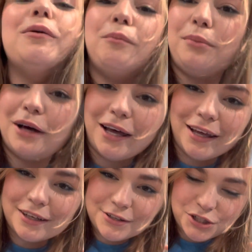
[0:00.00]

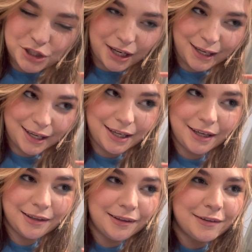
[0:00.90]
but she
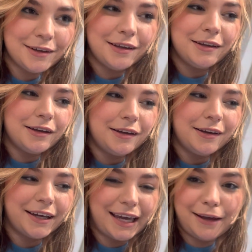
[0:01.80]

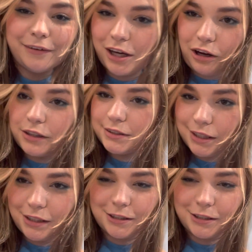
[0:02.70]
came to Austin,